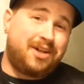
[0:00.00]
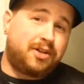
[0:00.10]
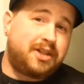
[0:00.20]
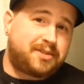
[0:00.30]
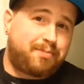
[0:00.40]

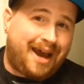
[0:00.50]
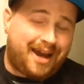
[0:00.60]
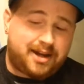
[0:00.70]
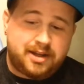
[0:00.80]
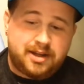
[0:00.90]
Hilda's
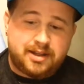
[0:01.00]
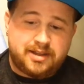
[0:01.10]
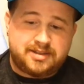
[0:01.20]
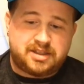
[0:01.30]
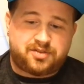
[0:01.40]
Back.
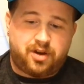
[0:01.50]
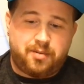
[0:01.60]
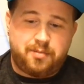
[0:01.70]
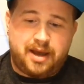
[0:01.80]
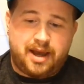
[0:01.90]
This is from